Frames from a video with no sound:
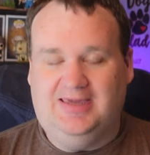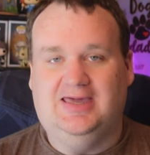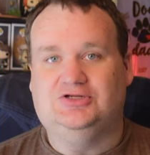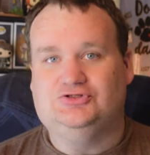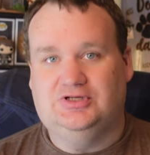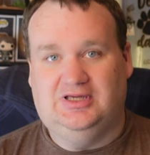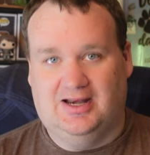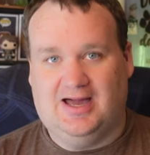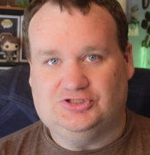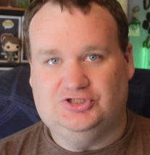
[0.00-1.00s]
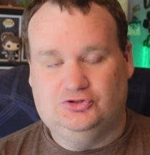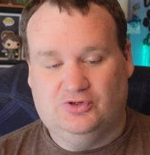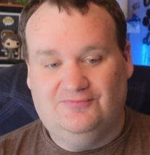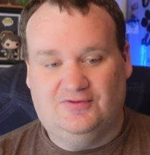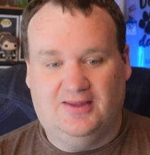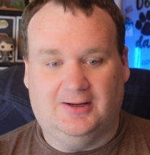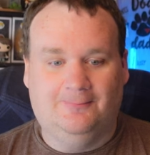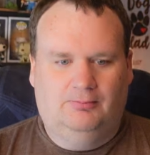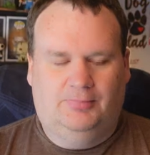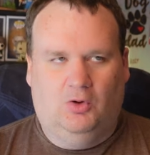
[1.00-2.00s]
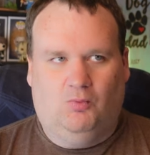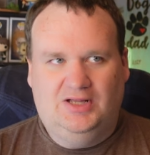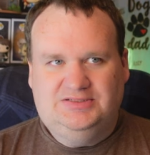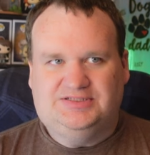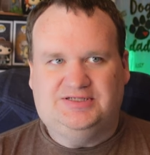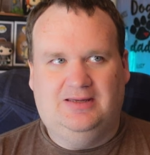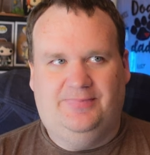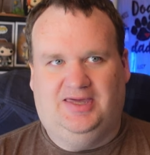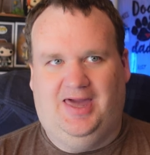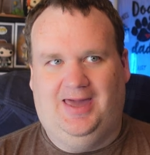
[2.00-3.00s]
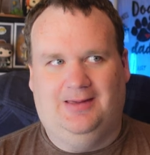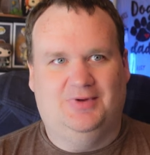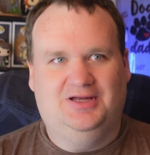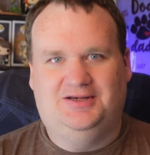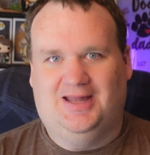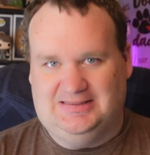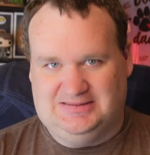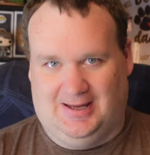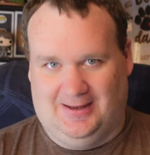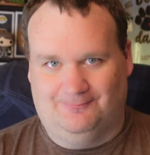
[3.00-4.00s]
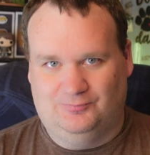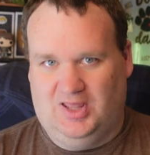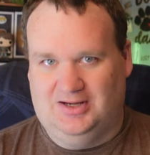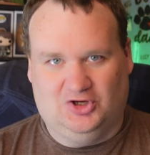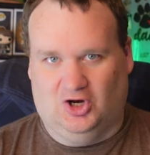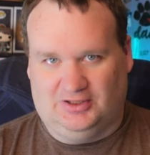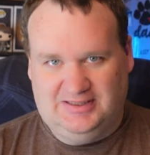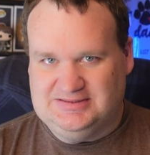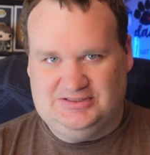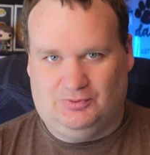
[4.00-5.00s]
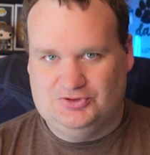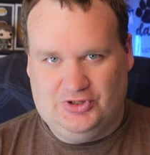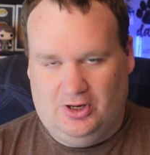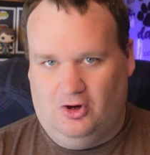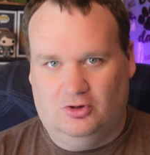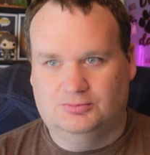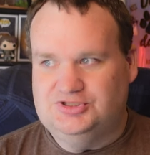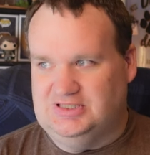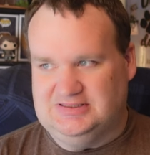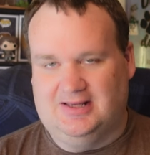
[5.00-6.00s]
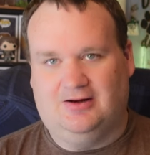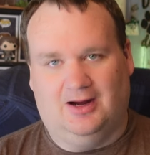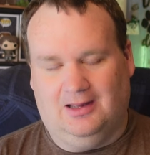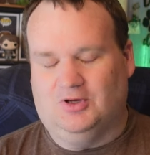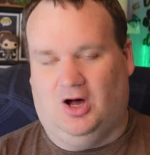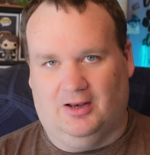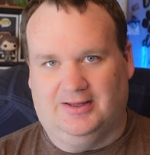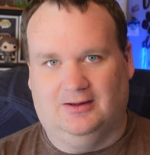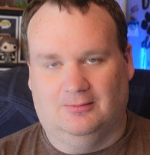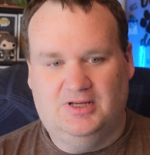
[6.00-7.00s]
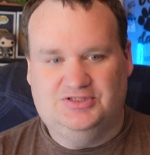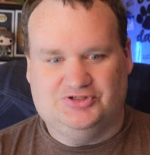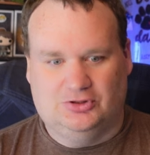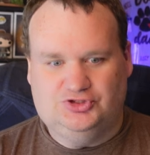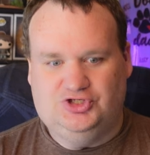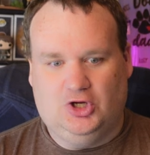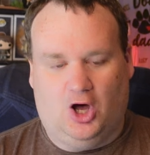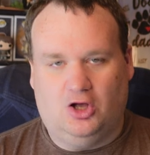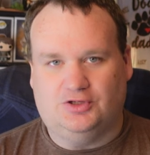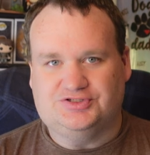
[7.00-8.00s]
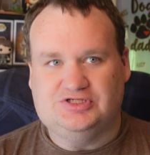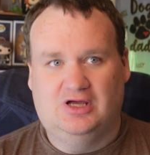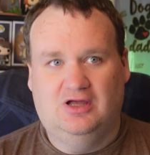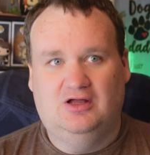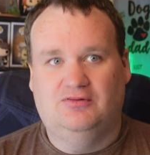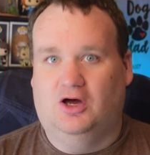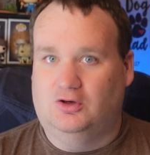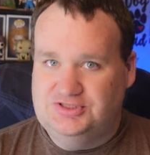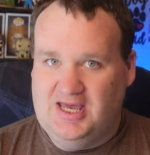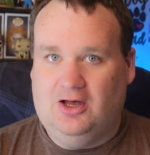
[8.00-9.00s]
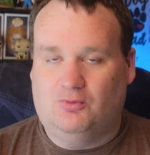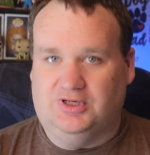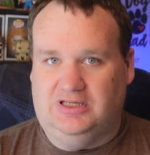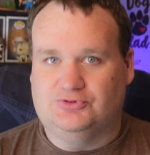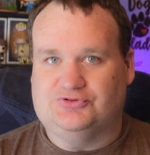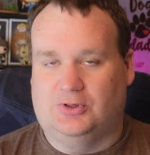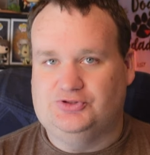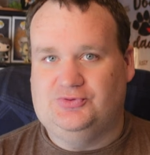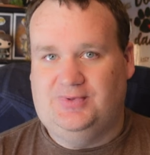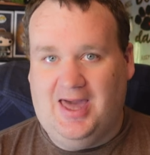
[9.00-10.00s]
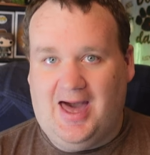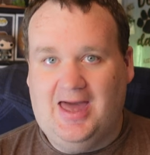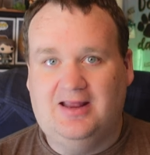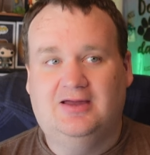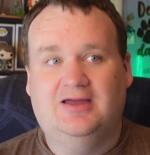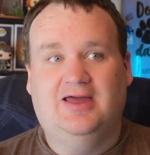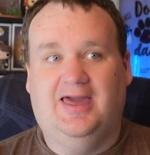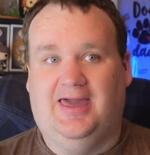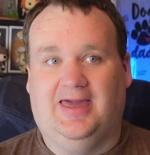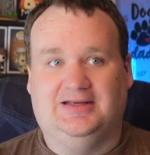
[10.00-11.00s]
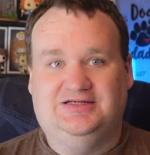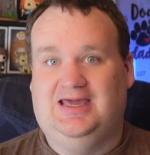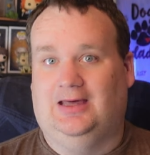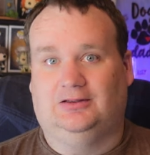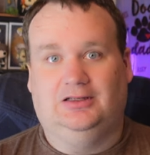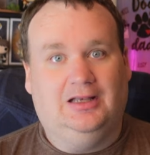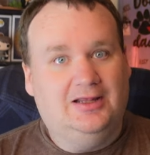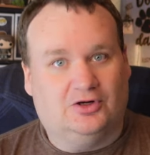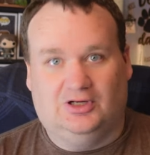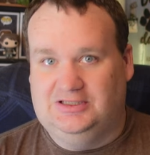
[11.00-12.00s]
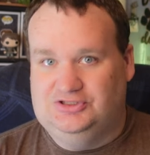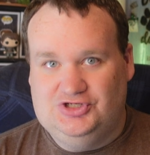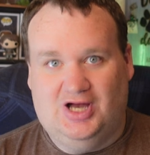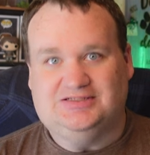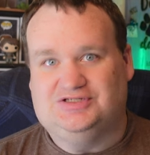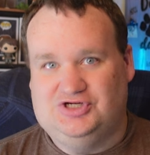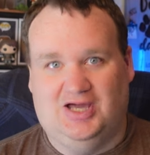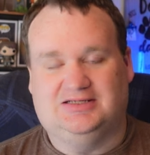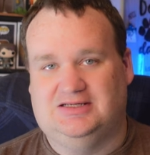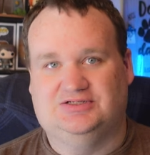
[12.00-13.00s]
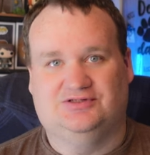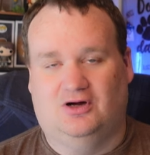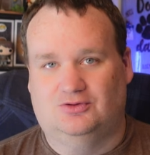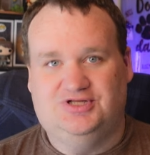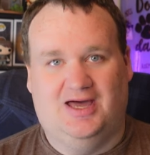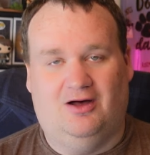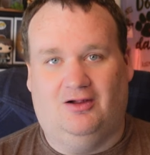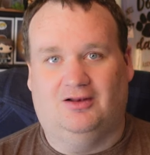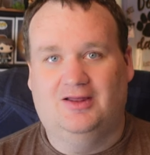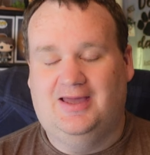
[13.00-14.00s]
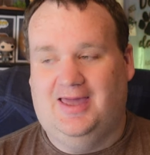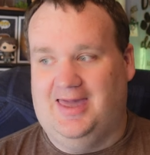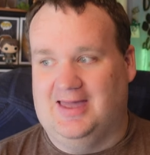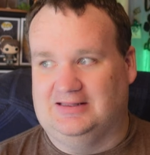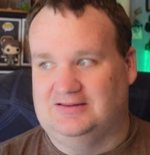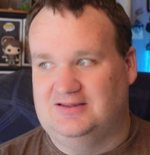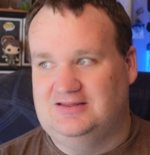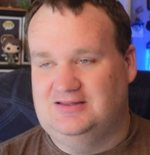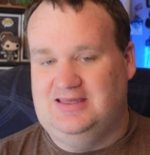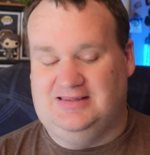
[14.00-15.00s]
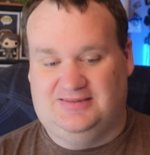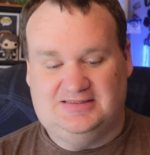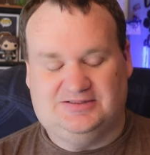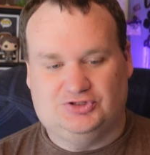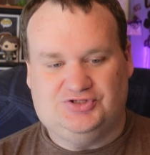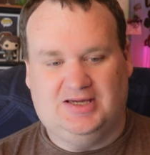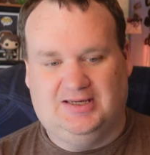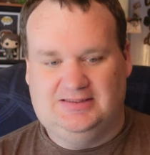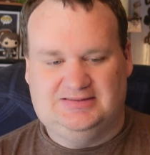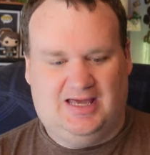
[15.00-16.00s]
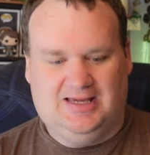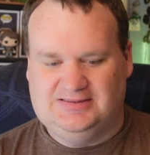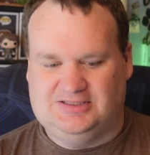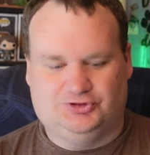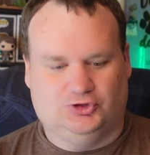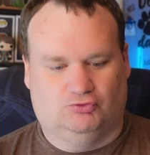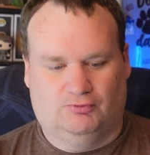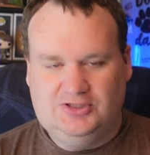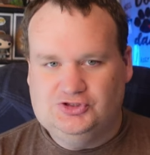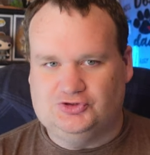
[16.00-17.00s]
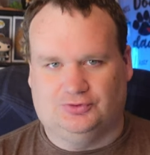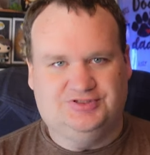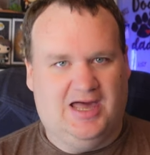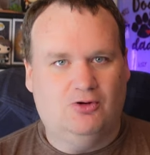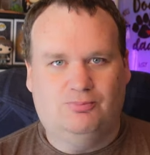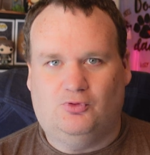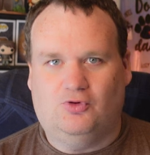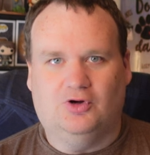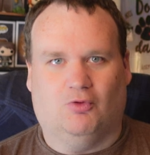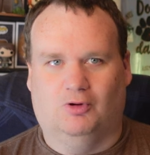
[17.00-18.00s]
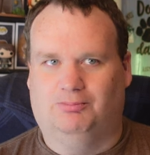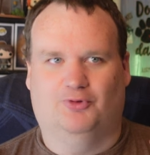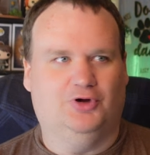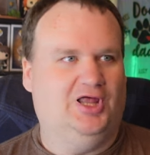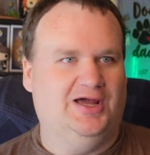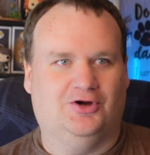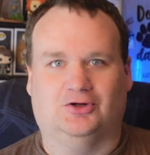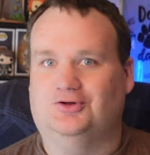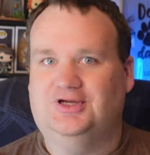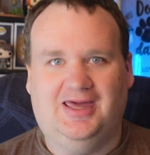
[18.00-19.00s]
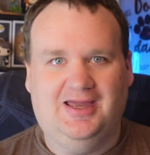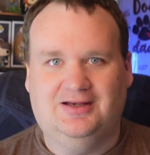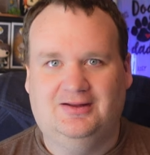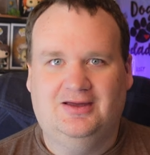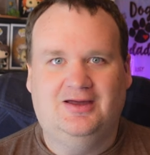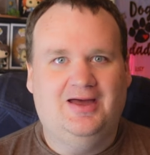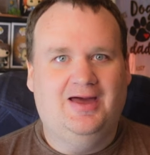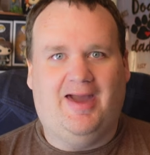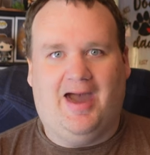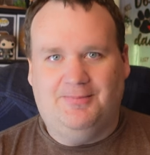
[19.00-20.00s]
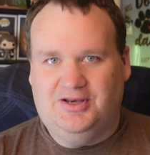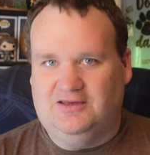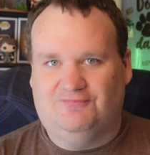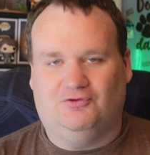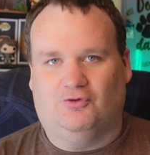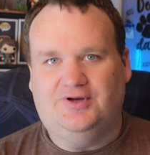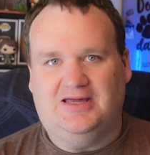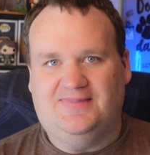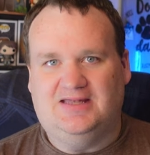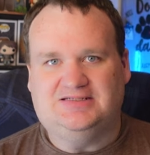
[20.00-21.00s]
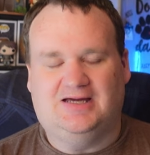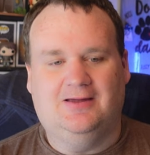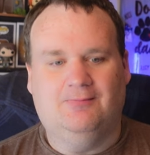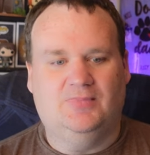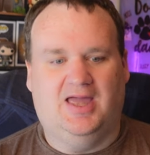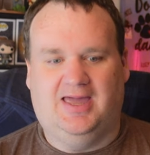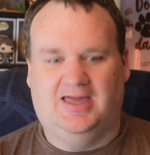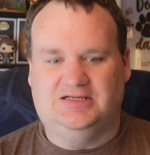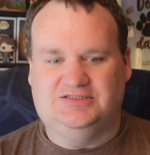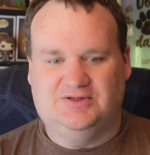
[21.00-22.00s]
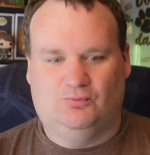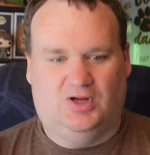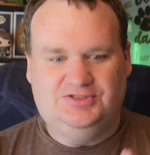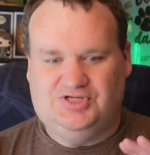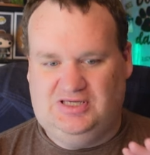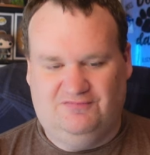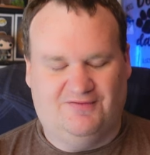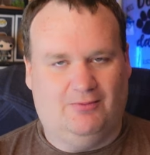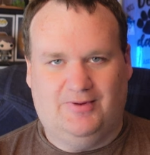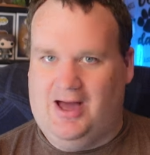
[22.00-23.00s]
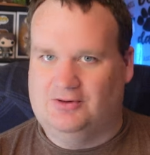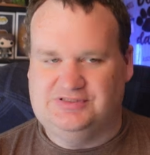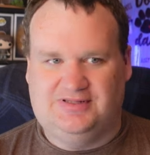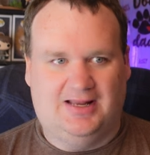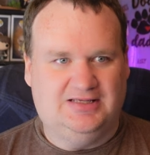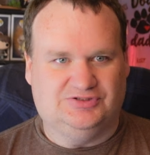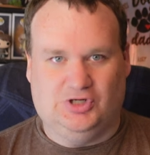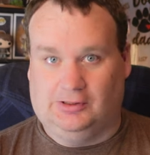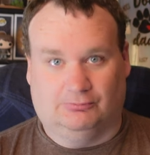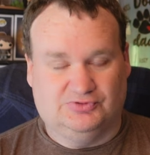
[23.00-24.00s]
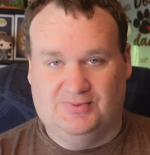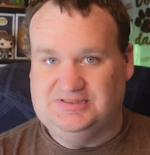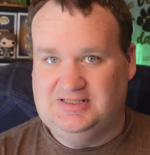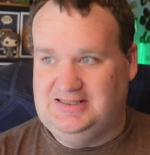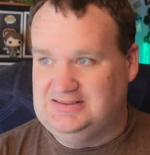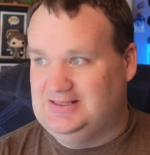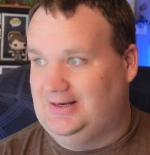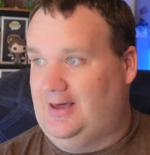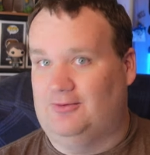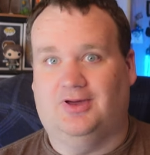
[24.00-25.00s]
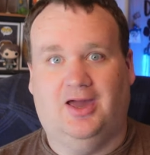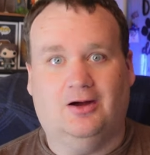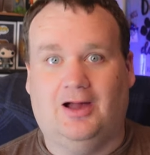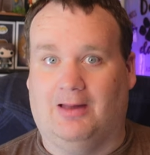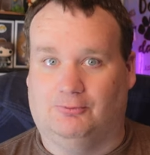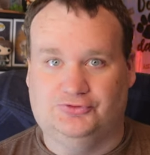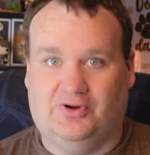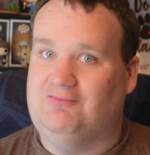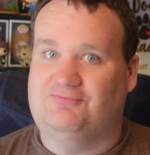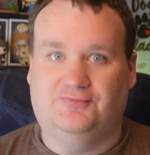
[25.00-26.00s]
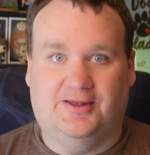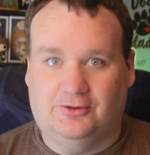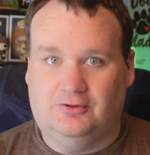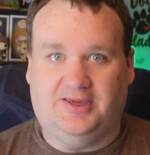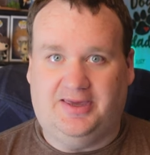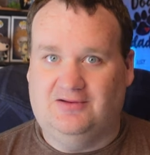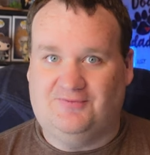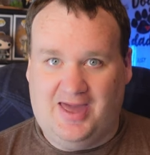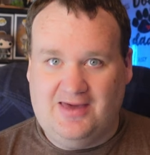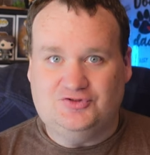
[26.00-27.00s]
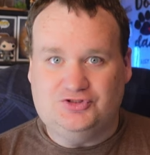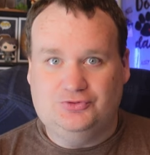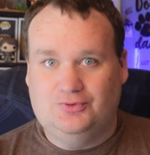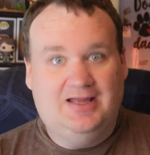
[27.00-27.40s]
He had he had actually driven there. But once it became nighttime and Carlene still wasn't home, she said, "All right, I'm calling him." And so she calls the hotel where he was supposed to be at, and he had literally just checked into the hotel. And it, this there's like a I guess a torrential downpour or borderline hurricane happening in Florida at that time. And once he found out that his daughter was missing, he said, I don't care. I will drive through that hurricane if I have to.